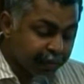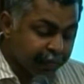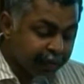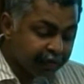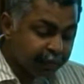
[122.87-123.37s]

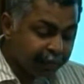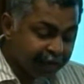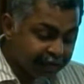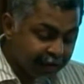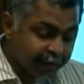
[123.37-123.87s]
members
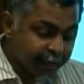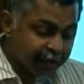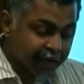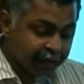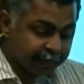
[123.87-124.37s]
must suspend
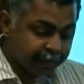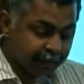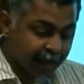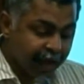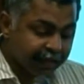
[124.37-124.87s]
the TRIPS
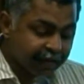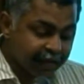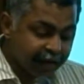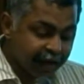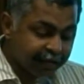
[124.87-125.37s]
as it
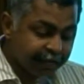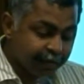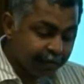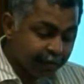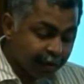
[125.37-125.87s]
relates
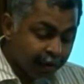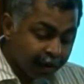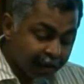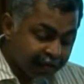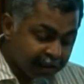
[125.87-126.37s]
to
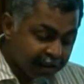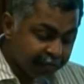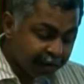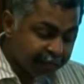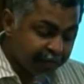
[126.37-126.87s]
essential
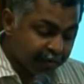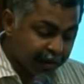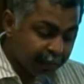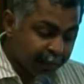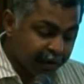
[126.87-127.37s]

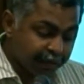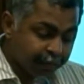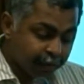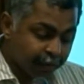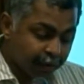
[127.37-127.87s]
pharmaceutical products
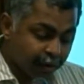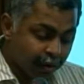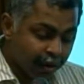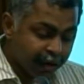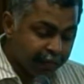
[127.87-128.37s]
for
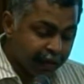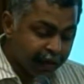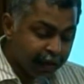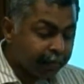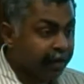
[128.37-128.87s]
low and middle
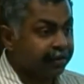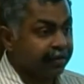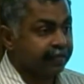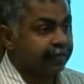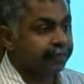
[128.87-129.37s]
income
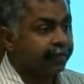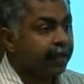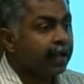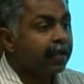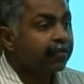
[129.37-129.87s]
countries.
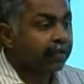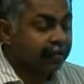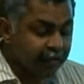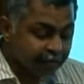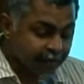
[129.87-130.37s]
So
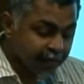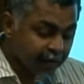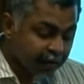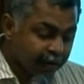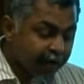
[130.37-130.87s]
this
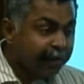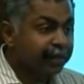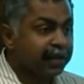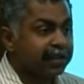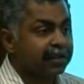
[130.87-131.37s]

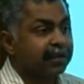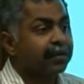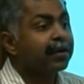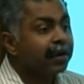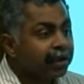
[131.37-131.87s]
recommendation,
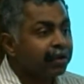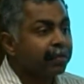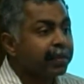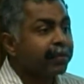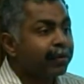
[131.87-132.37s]
you know,
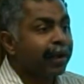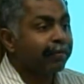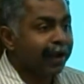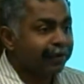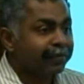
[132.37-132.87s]
people would
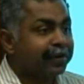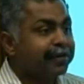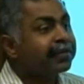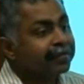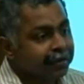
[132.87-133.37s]
have laughed at,
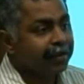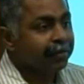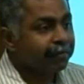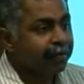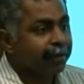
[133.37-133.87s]
uh,
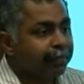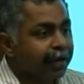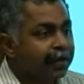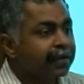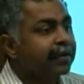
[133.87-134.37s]
would have
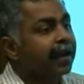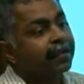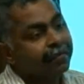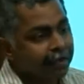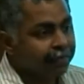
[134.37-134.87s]
made it
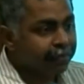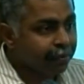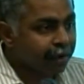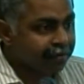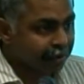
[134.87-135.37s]
like a few
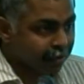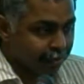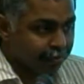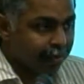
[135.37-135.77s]
years ago.